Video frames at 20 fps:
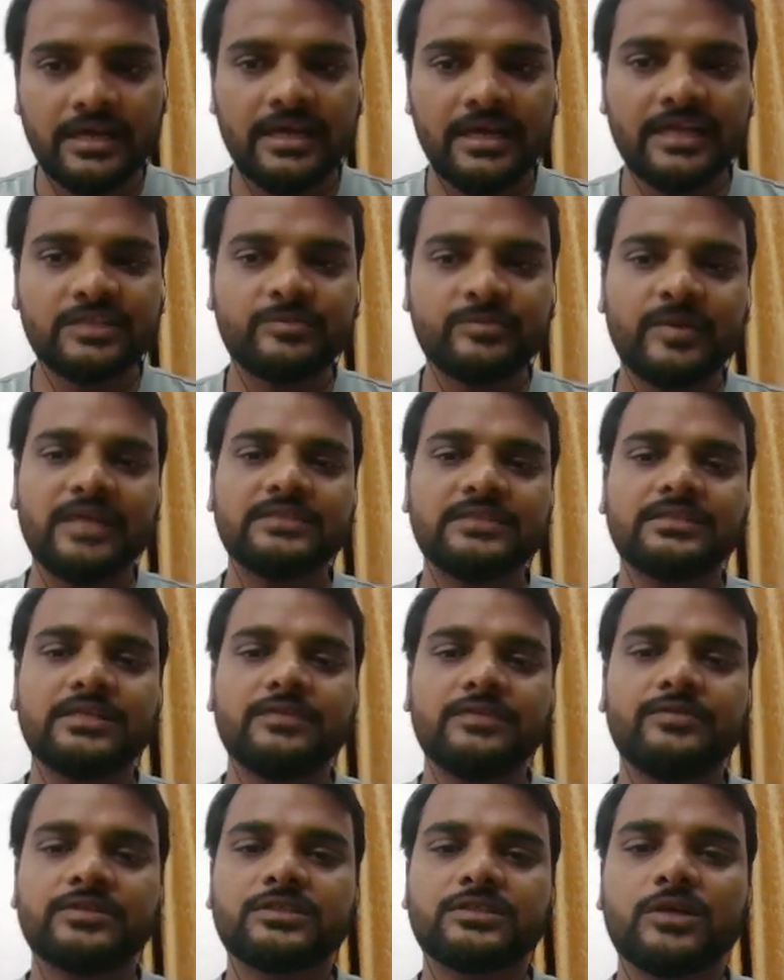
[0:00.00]

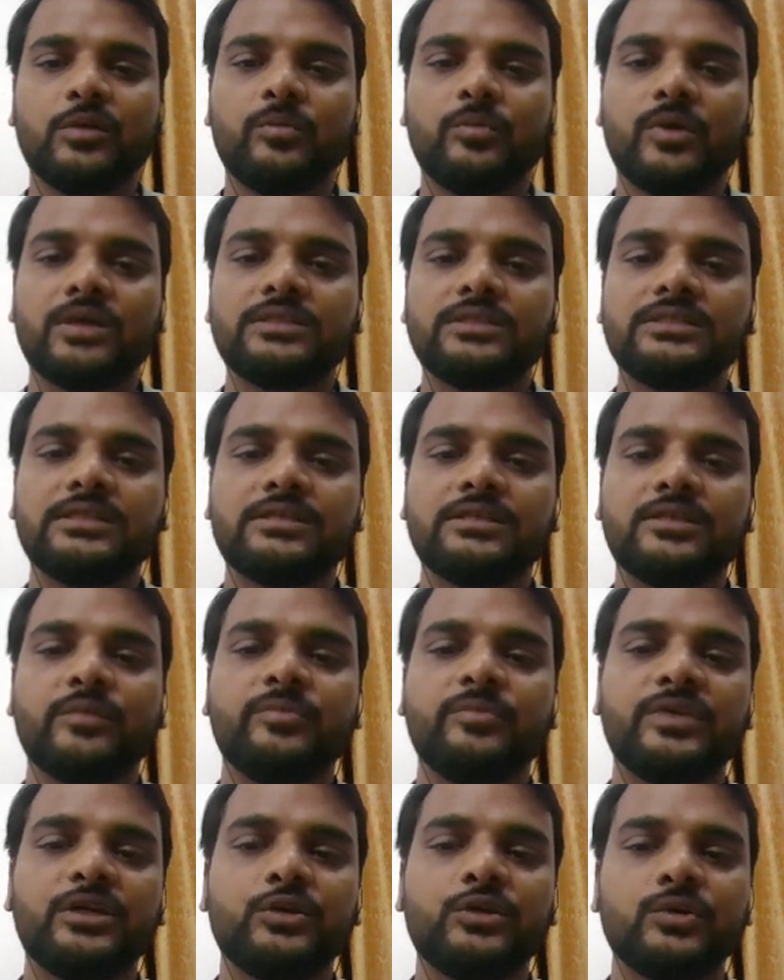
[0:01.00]
Expansionary fiscal policy
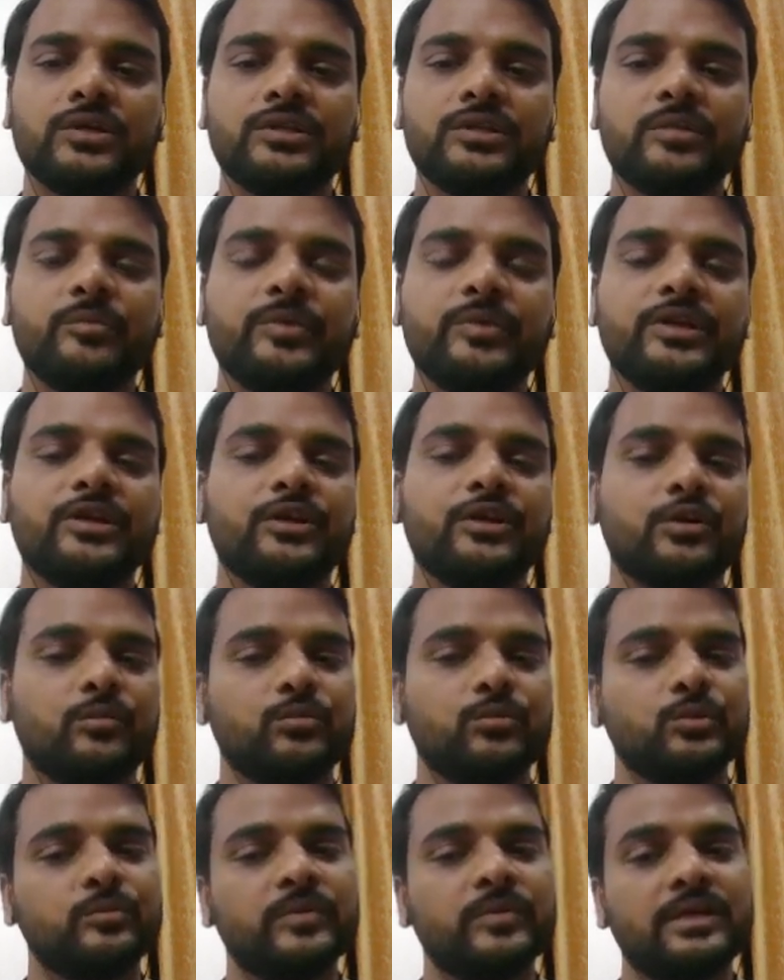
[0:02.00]
adopted during the period of
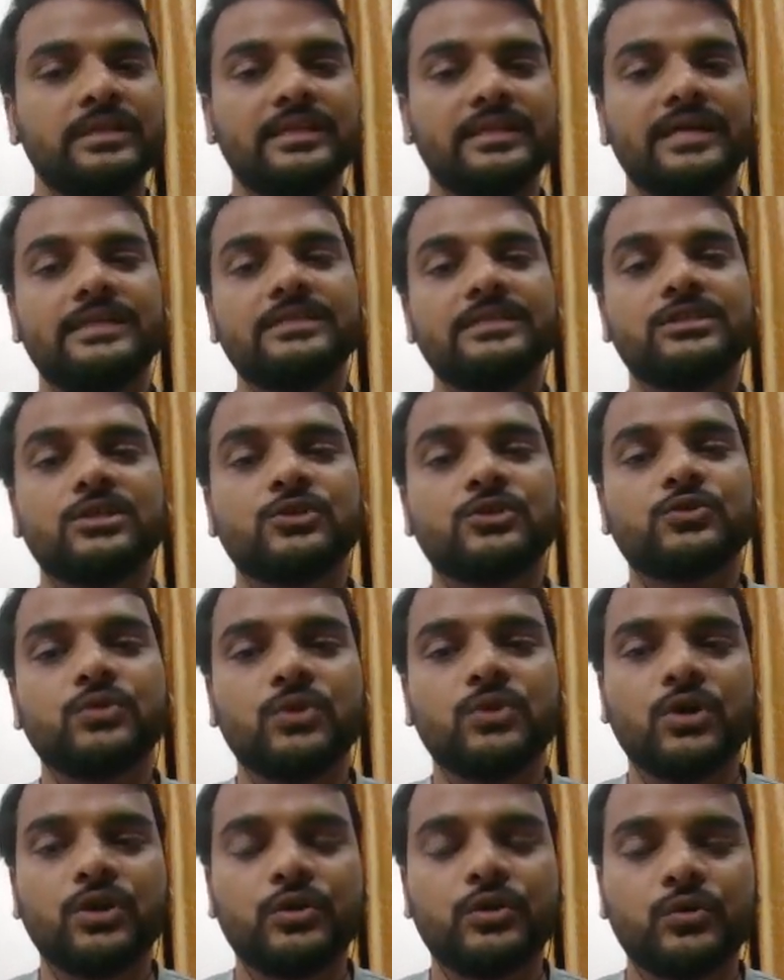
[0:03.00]
boom. That is also
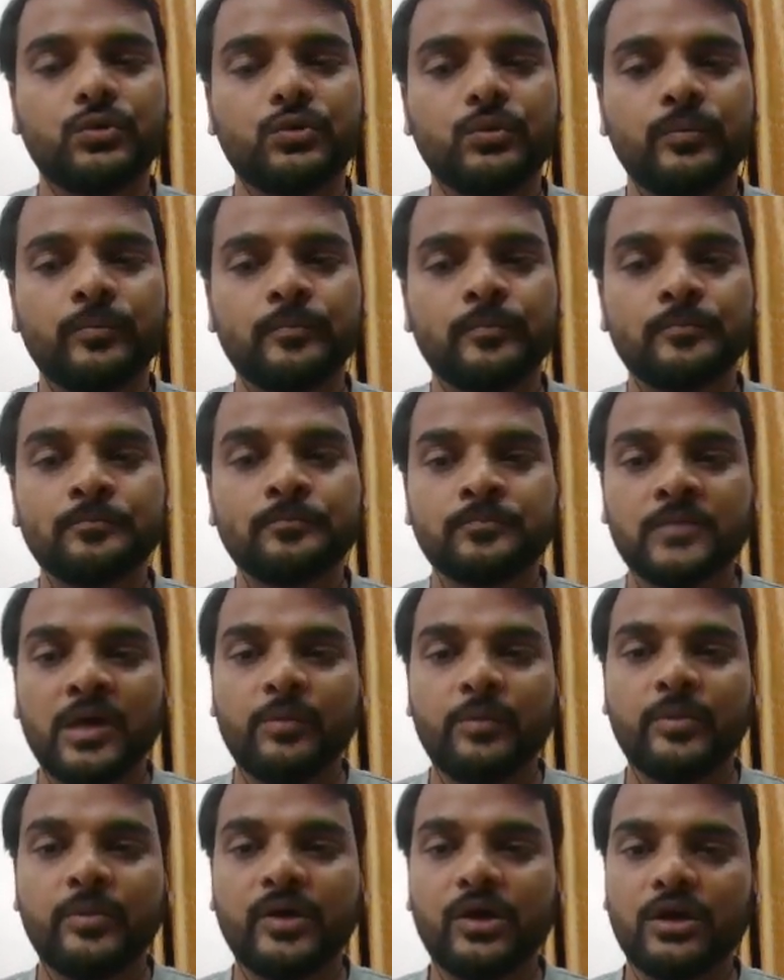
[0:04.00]
not true,
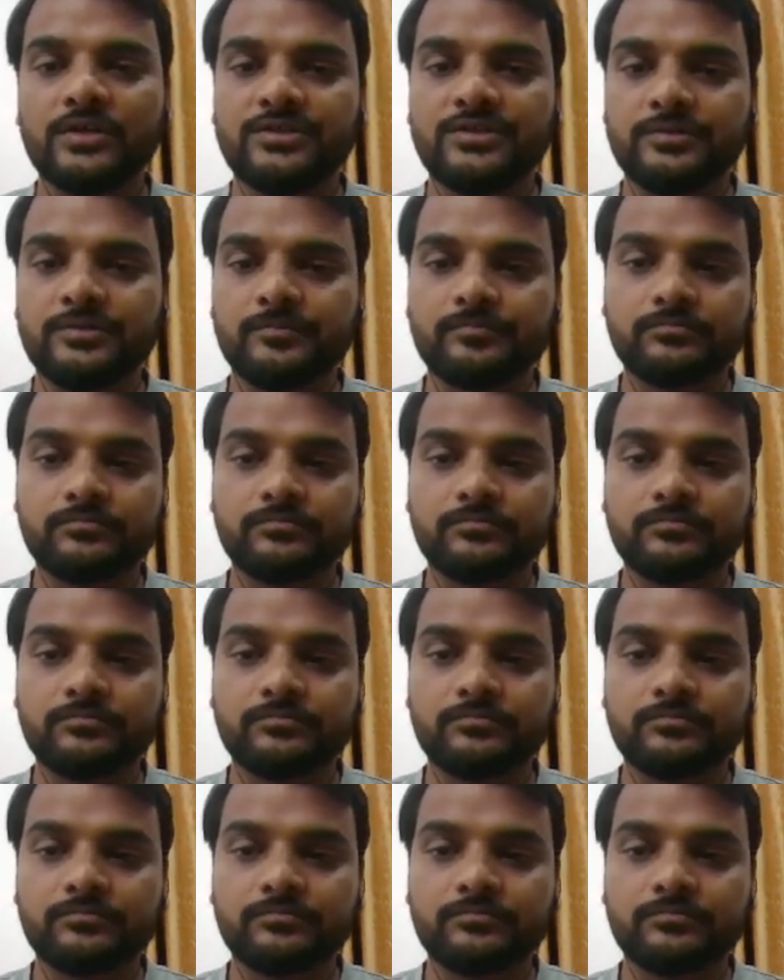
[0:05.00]
because